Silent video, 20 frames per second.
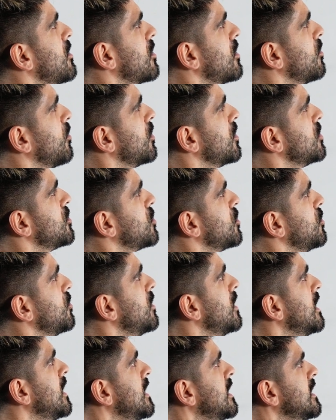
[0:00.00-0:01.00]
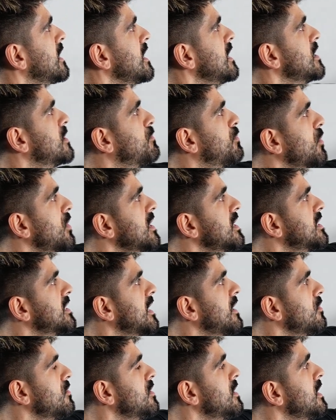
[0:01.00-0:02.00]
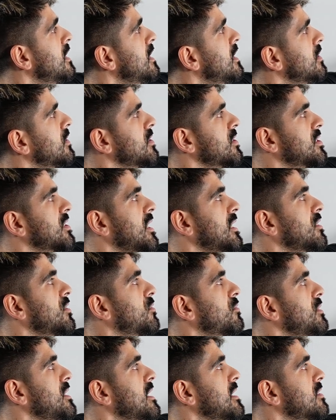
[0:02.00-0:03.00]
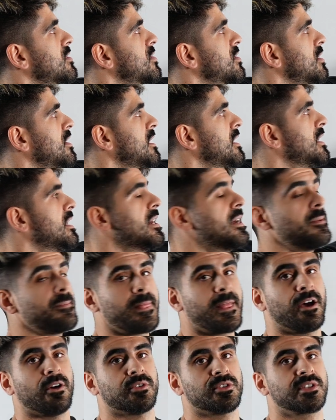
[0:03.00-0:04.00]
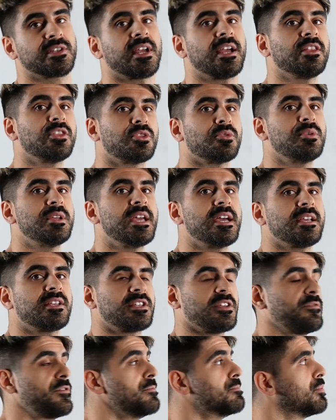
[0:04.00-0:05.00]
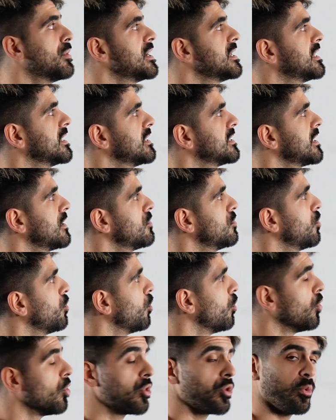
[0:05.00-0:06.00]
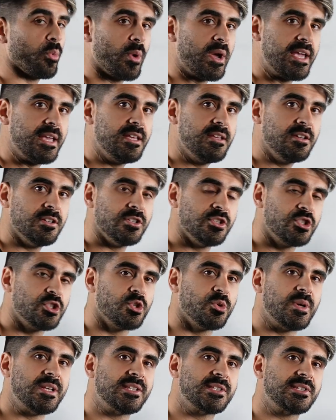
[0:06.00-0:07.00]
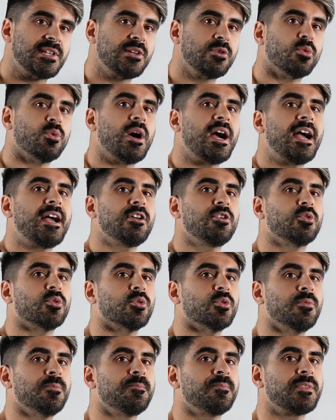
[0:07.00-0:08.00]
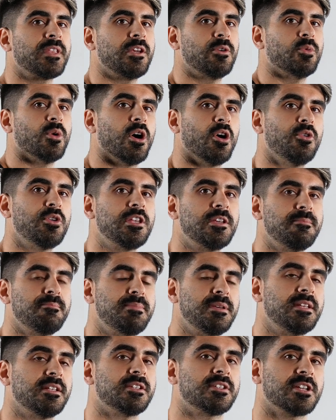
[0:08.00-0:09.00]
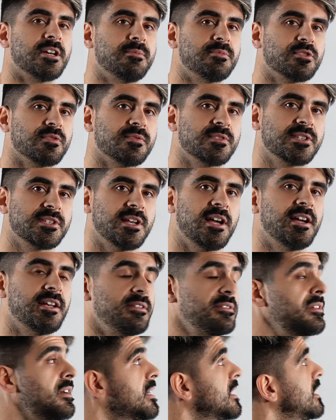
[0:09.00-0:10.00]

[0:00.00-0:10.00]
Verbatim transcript: going to want to do is break down the sine 3x. Now, sine 3x, if you break it down all the way to a single angle, it will only be in terms of sine.